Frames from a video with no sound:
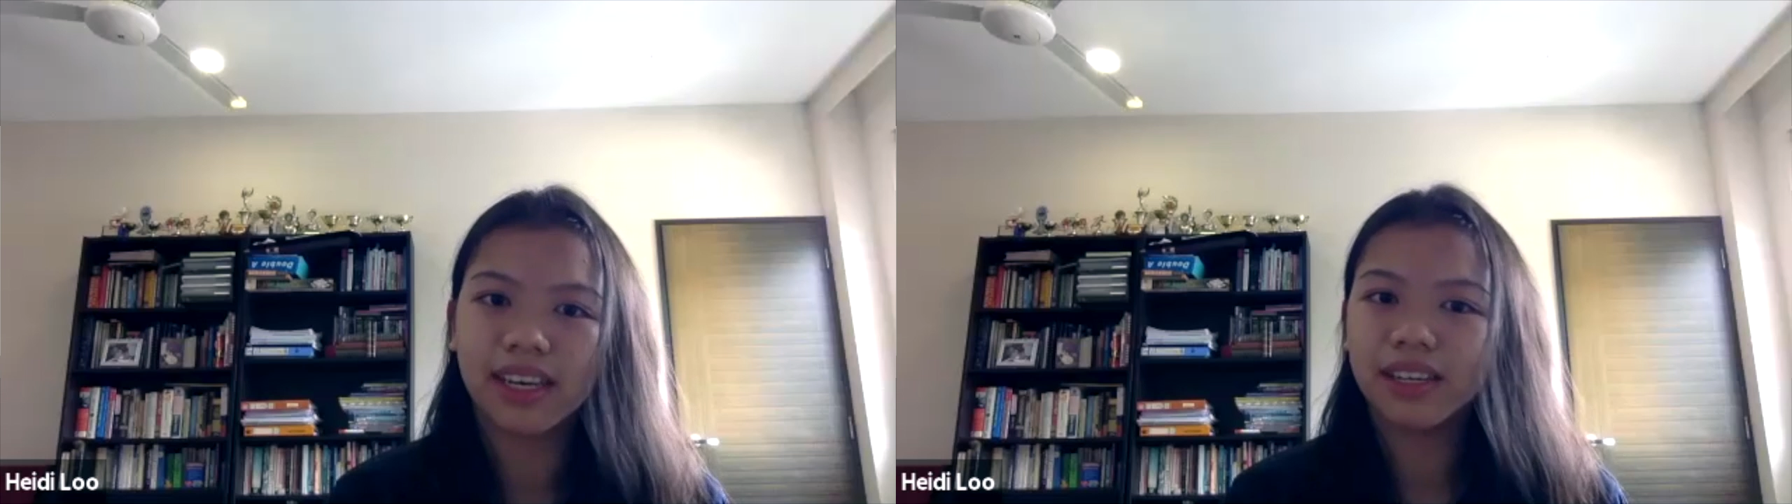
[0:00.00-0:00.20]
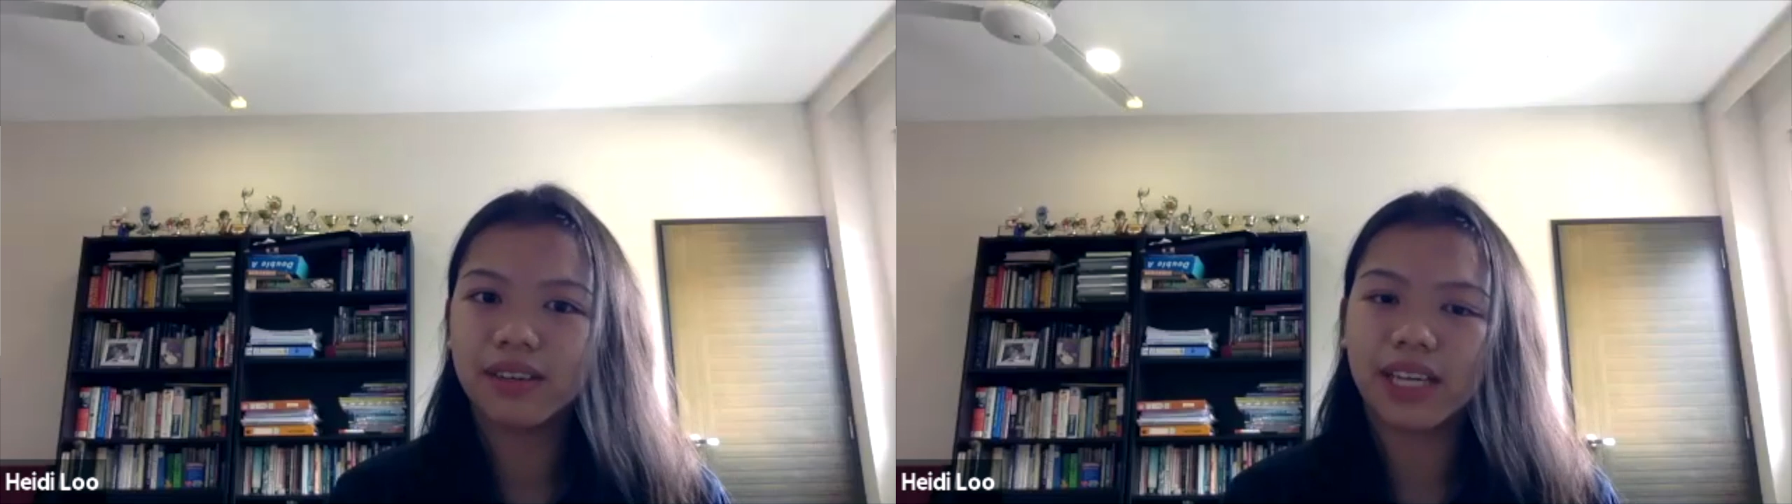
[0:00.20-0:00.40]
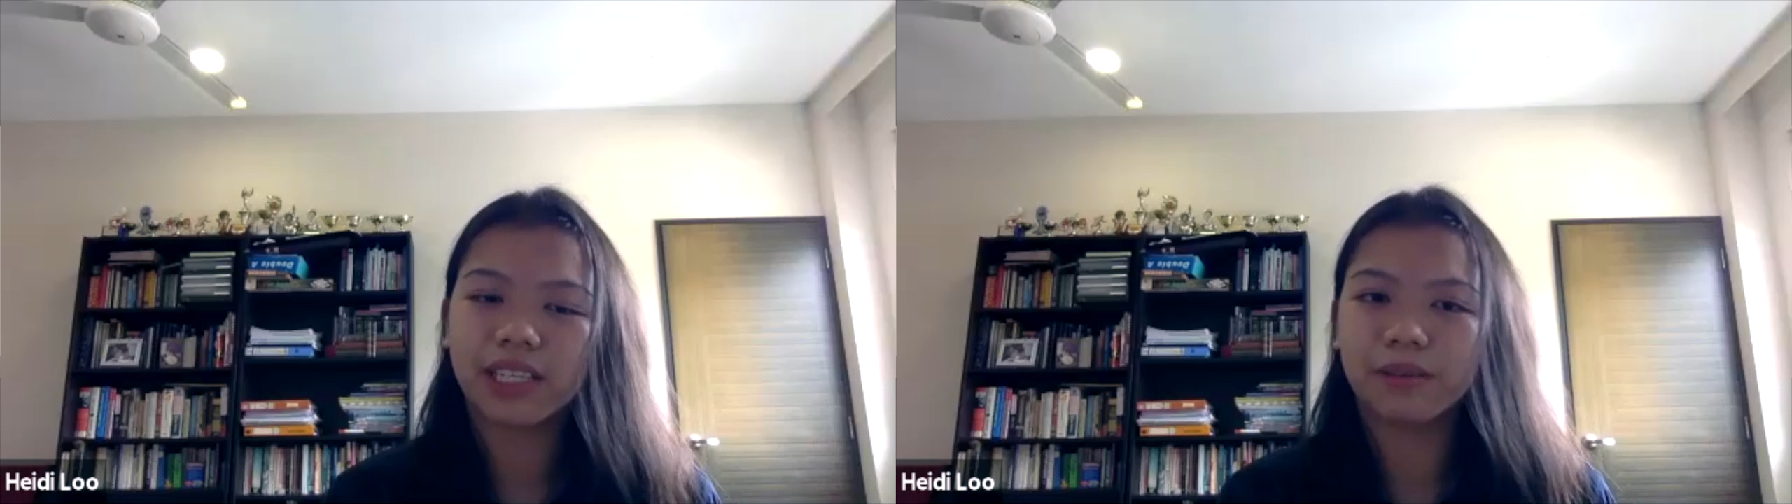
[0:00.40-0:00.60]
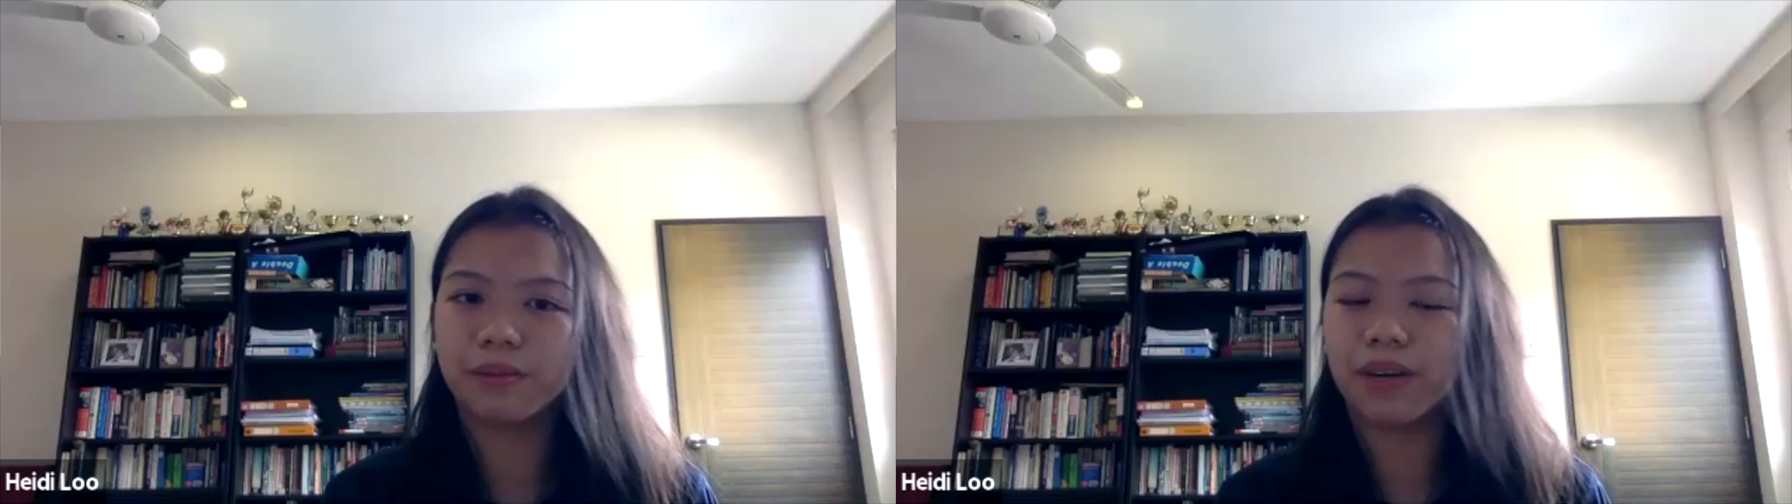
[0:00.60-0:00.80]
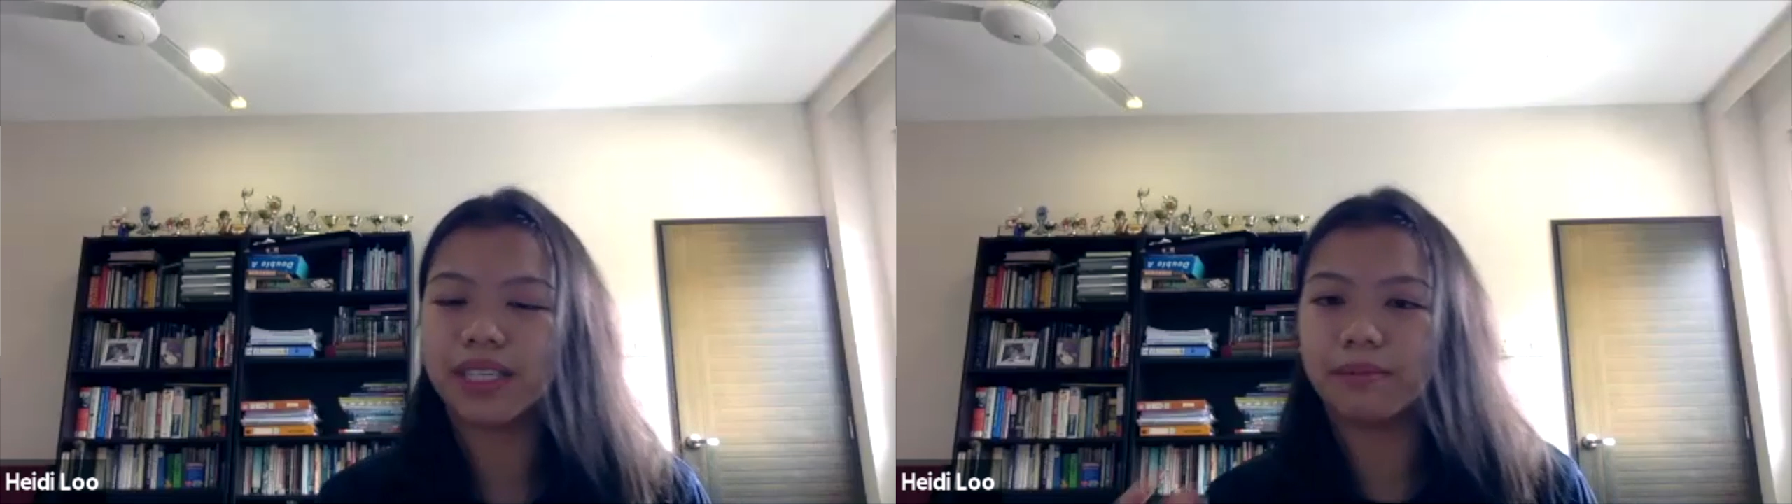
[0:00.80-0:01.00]
to catch up on
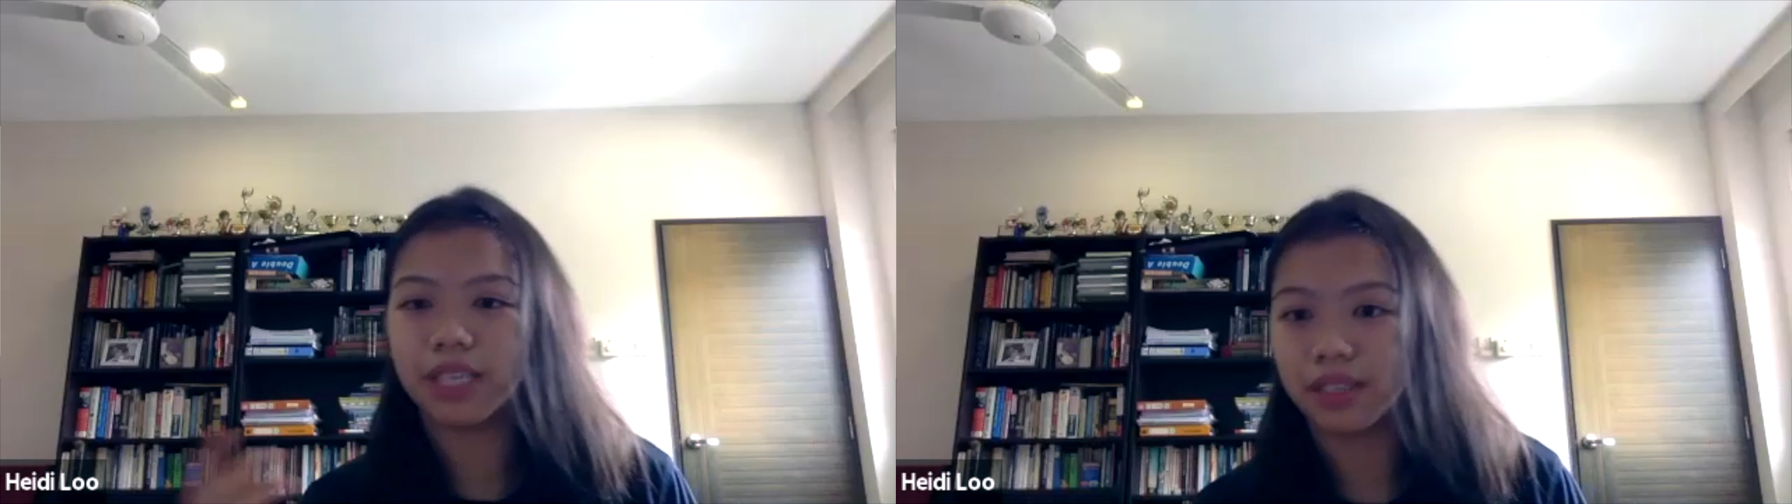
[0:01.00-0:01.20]
what subjects